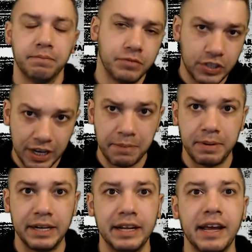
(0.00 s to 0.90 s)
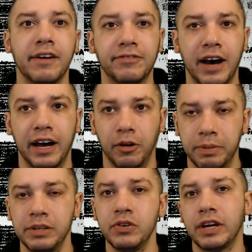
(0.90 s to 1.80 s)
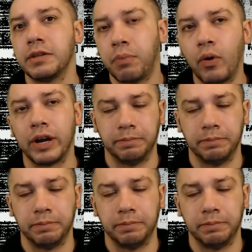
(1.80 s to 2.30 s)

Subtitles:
Same PDF file, but you get the point.